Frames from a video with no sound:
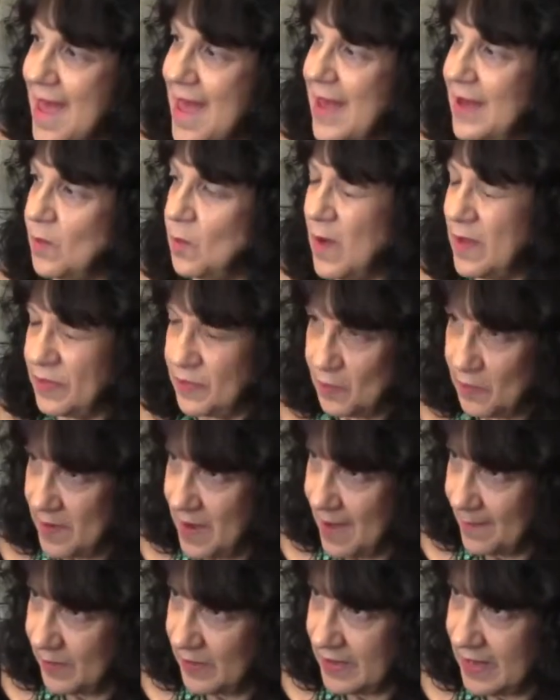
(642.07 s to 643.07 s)
And went through an
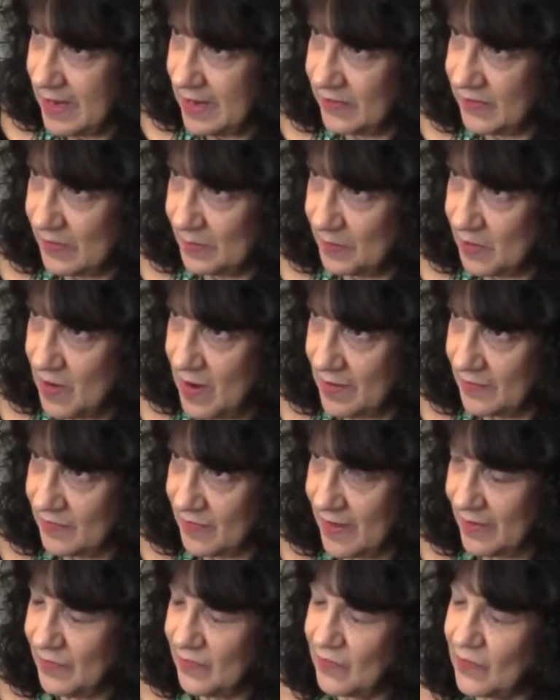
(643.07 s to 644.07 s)
application
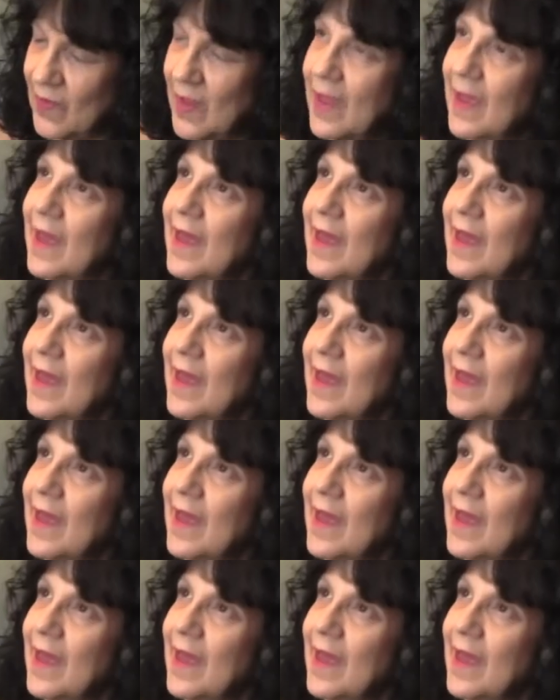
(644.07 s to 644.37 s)
process.